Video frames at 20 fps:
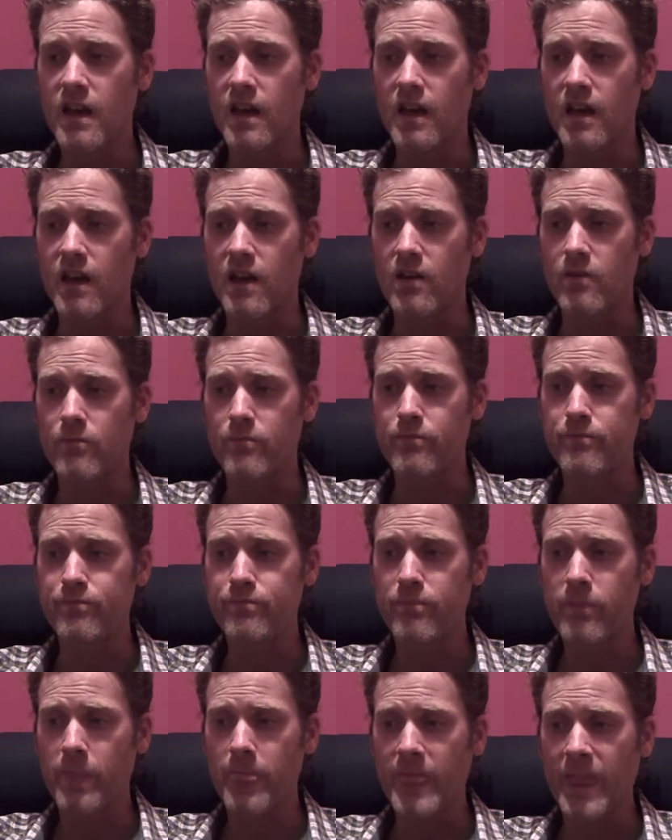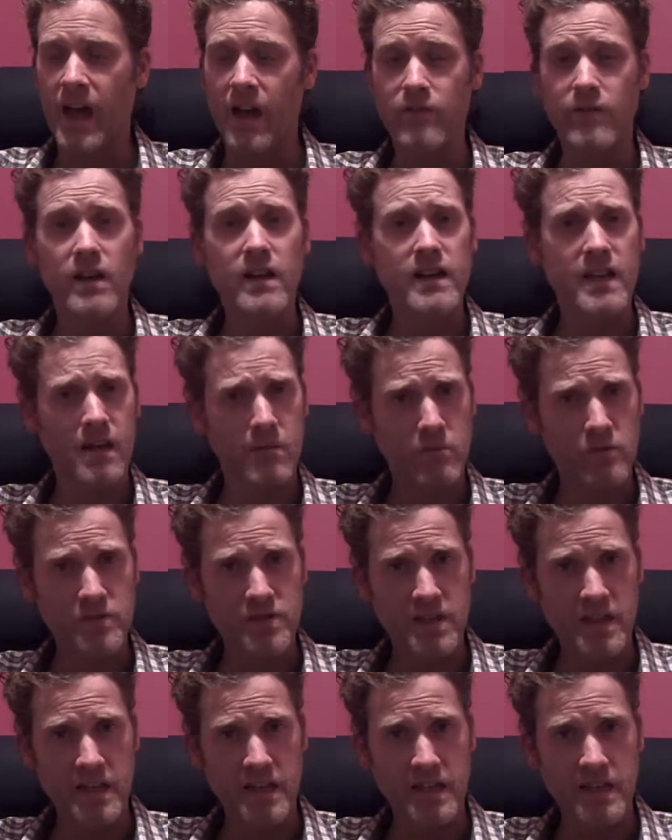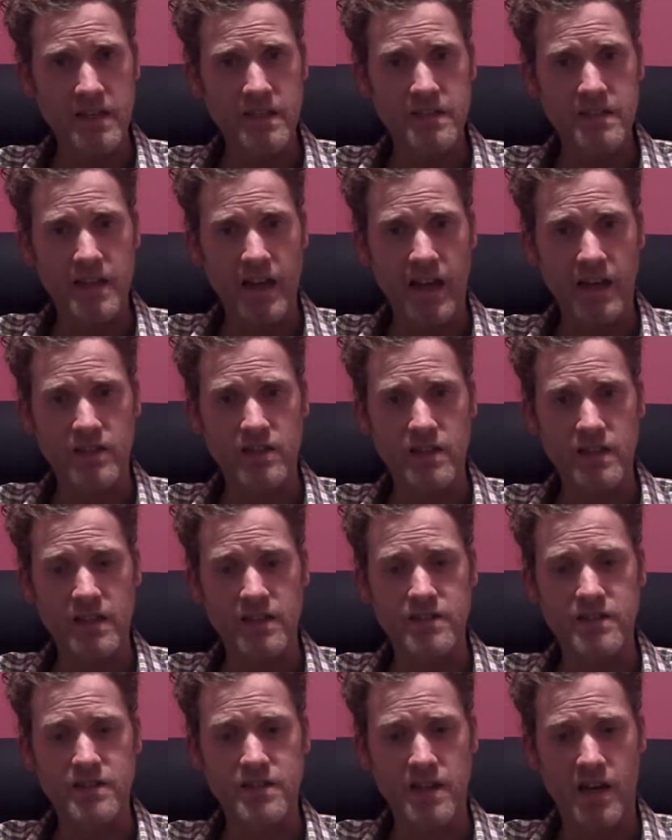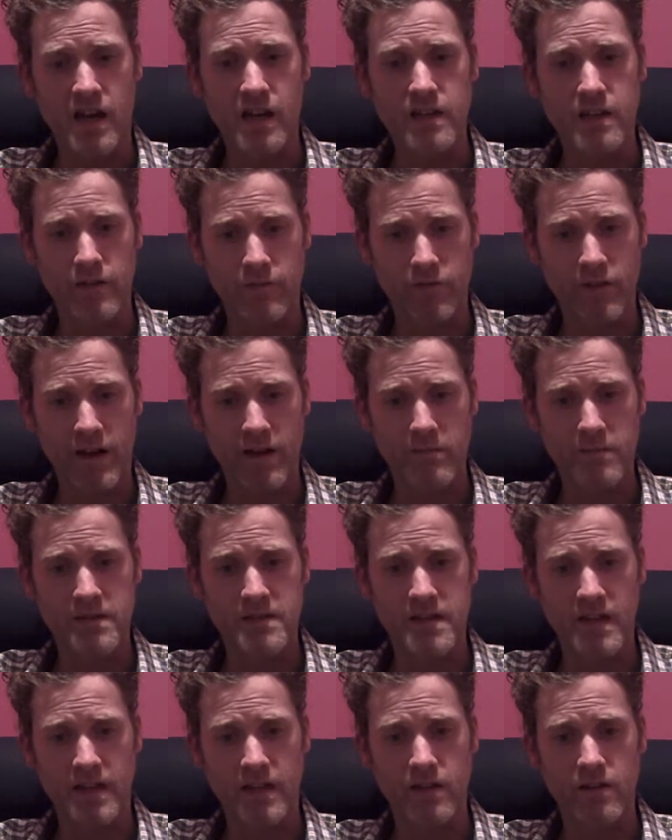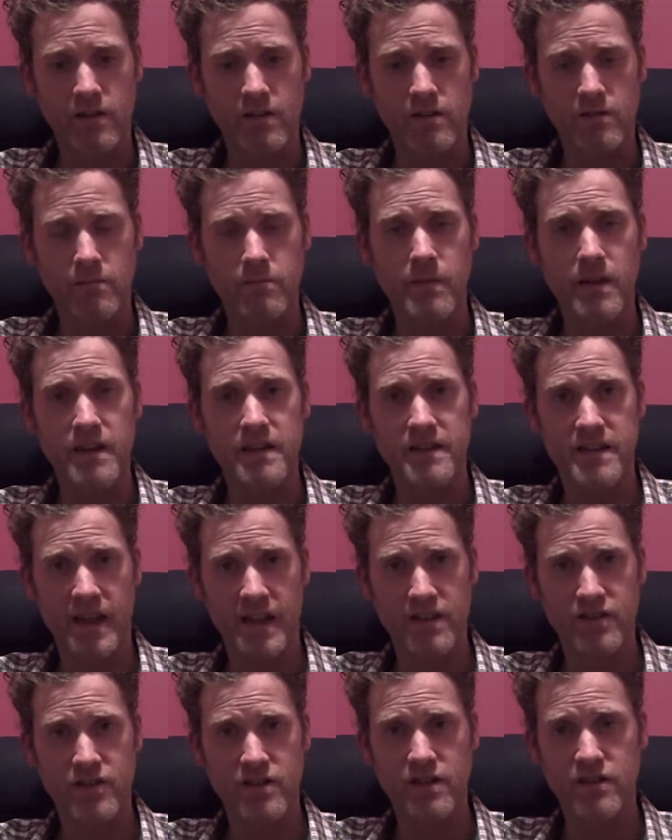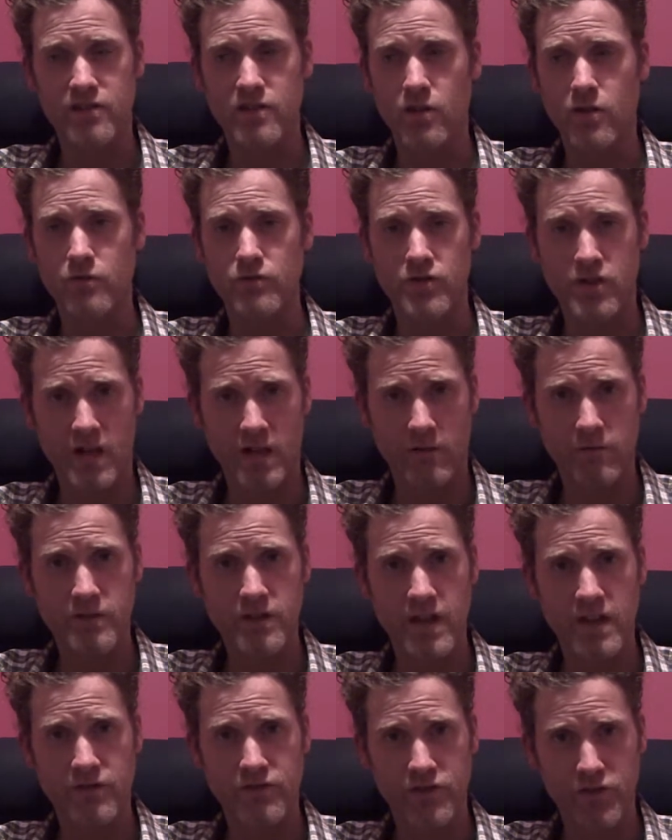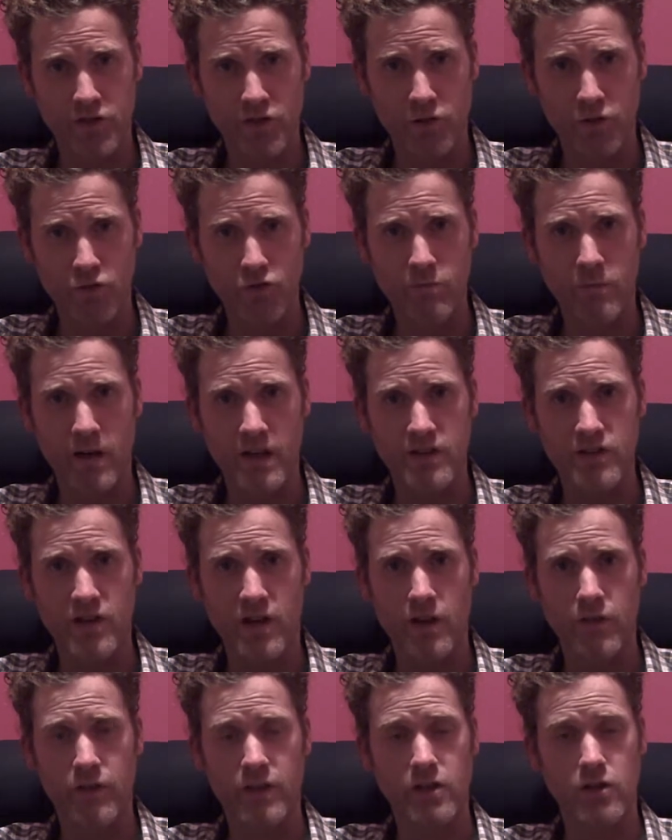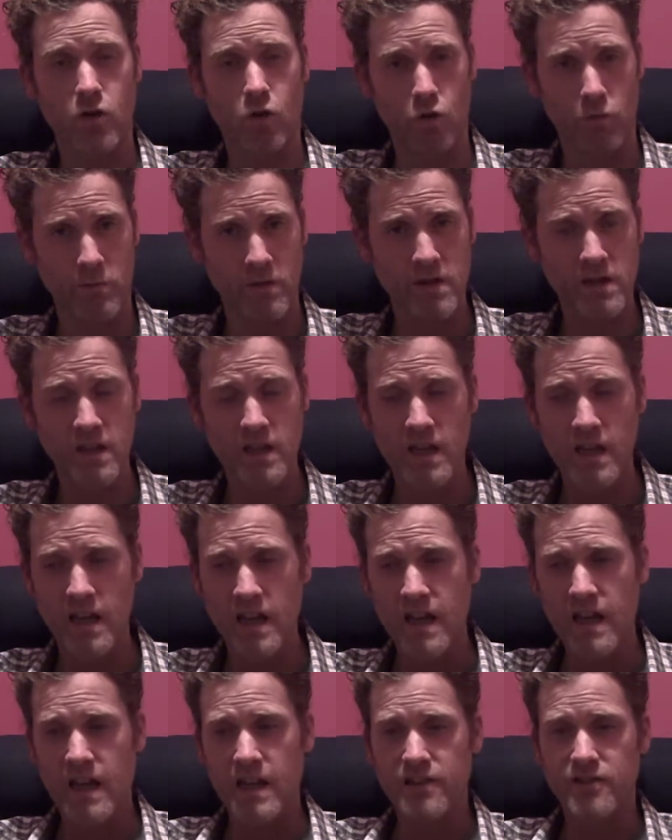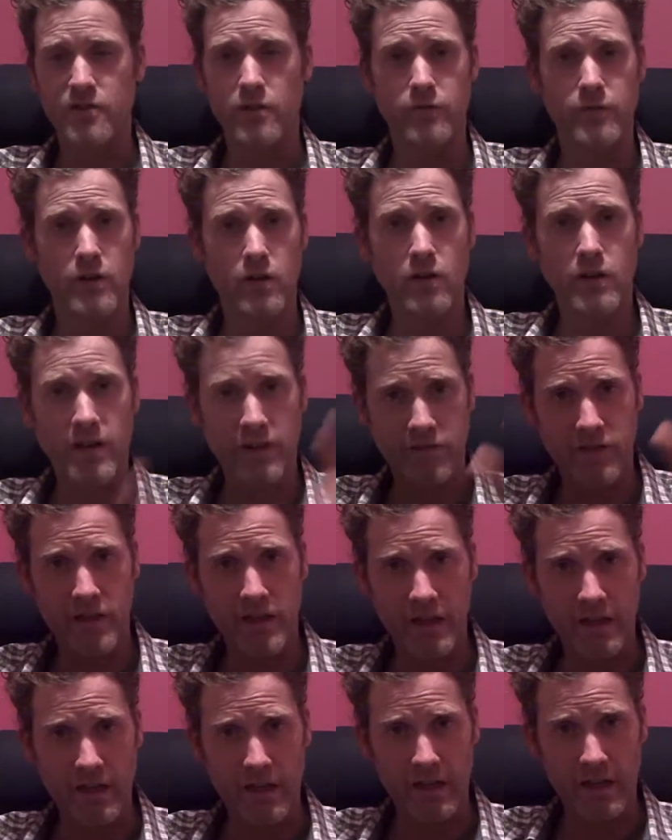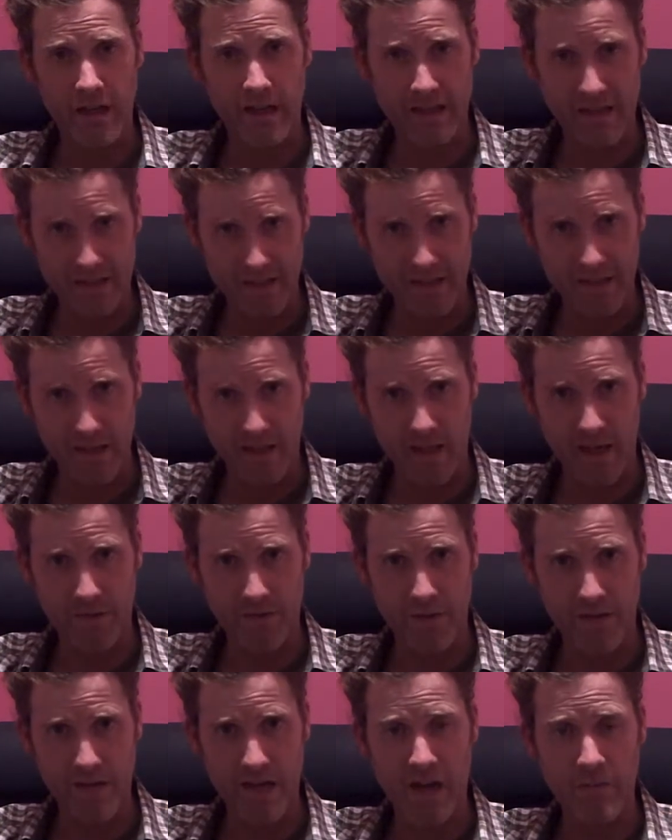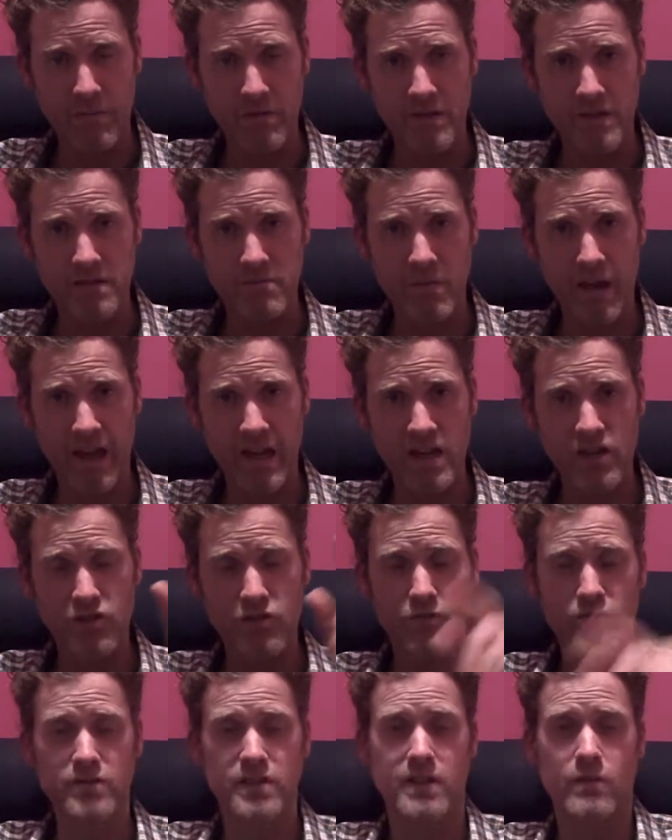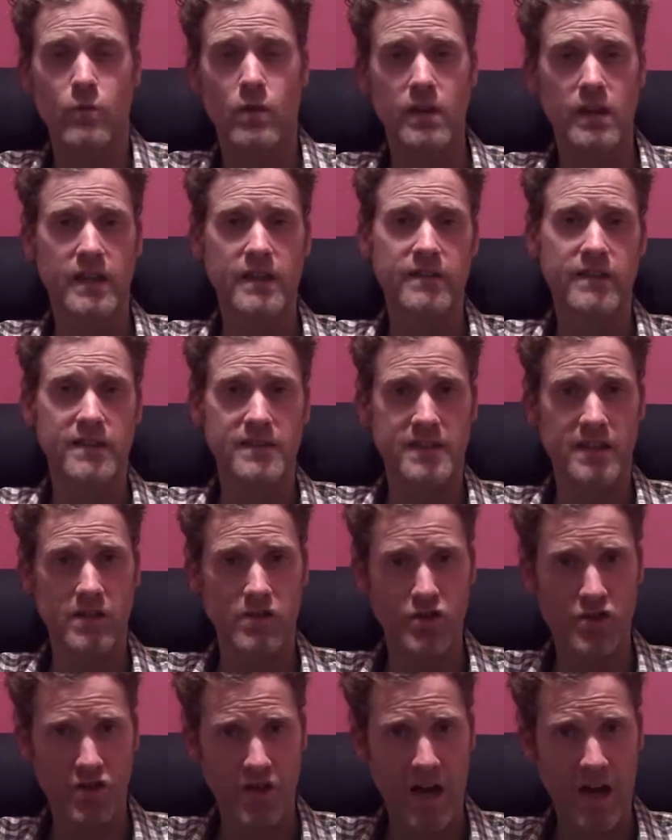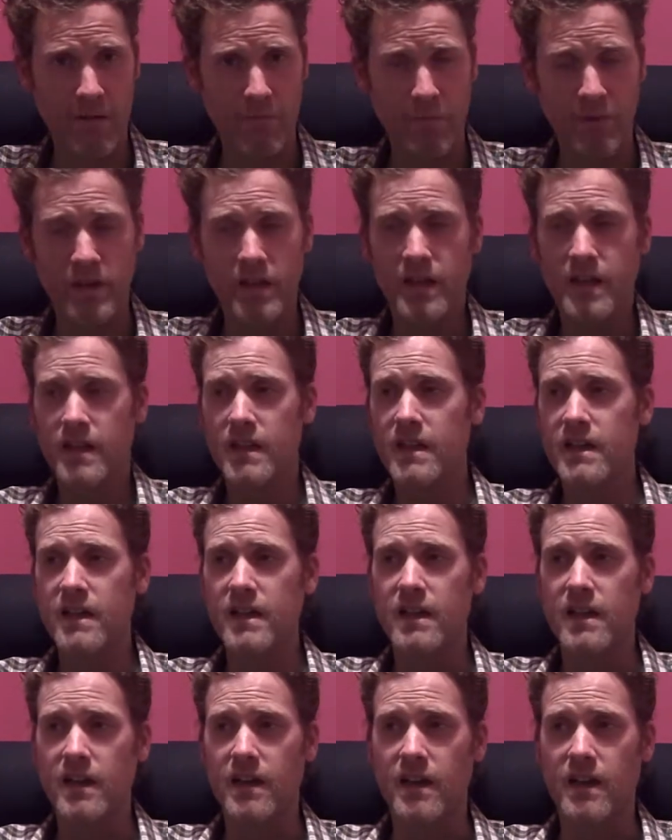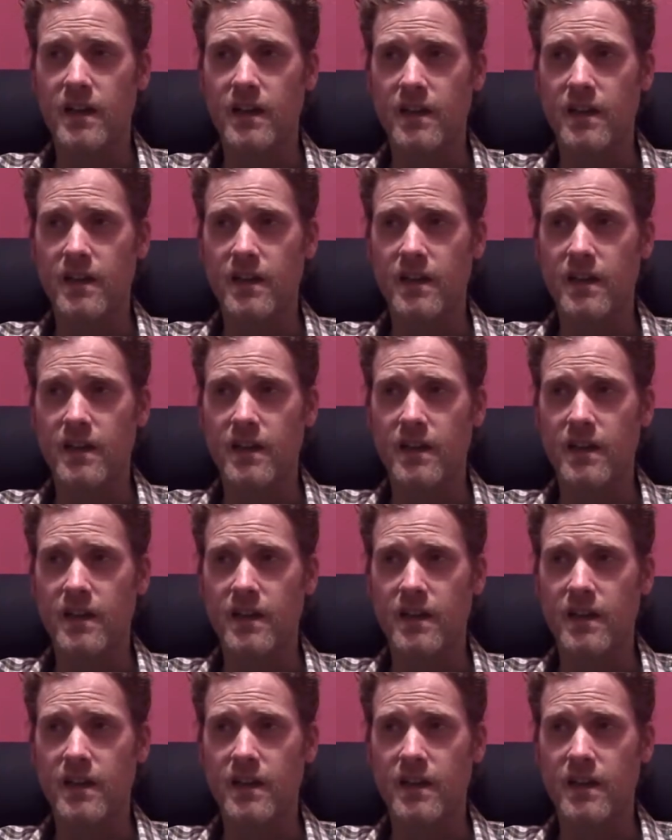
Um, I've got a couple CDs actually in stock of that particular meditation. It's called Chakra Chants 2 by Jonathan Goldman. So if you look at the links at the top of this page, you'll see one link that says shop. Uh,